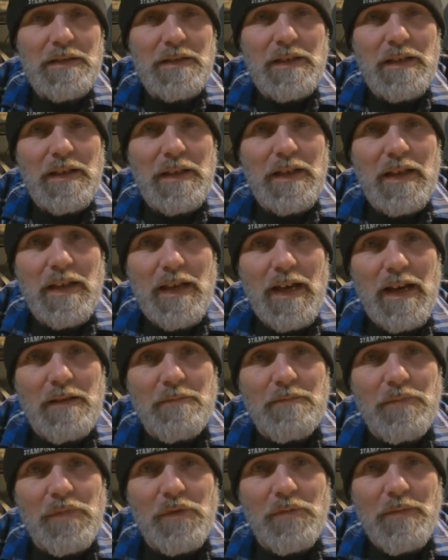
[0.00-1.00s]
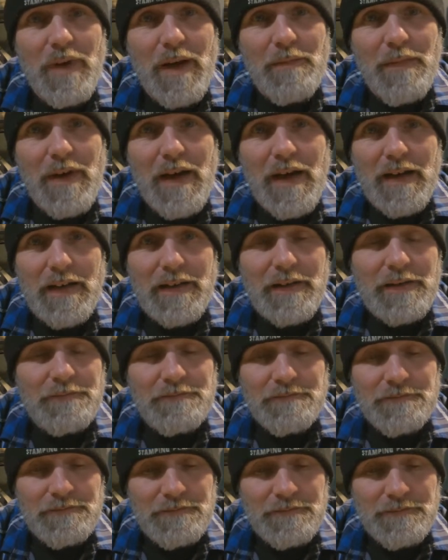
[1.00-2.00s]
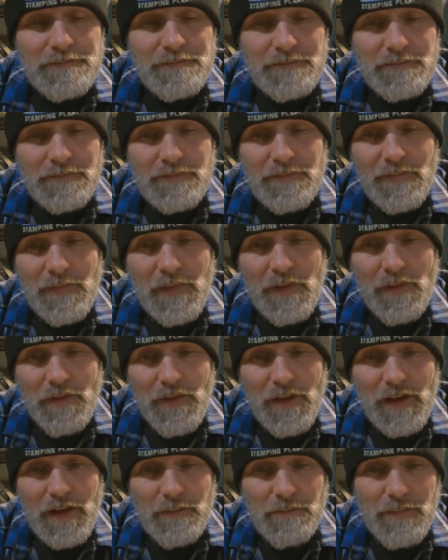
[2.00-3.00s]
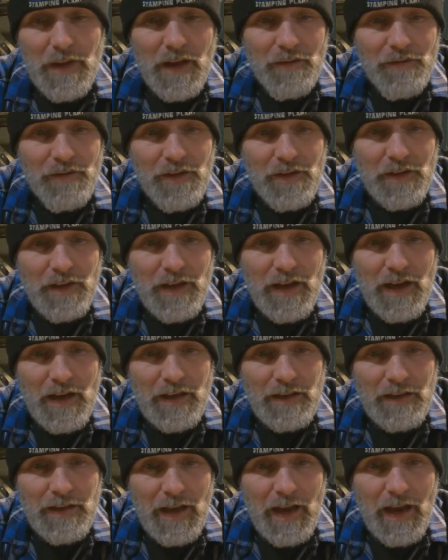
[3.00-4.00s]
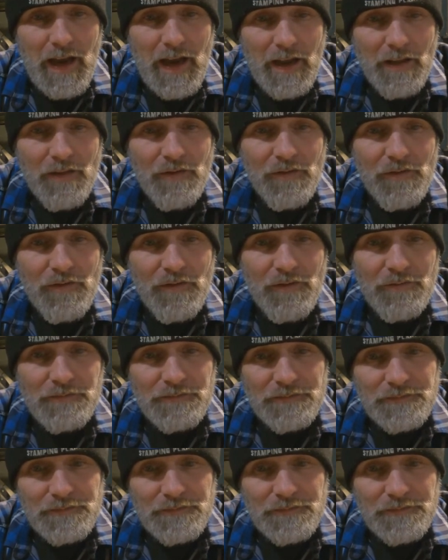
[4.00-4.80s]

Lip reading: And it kind of blew my mind. To say basically I had gas,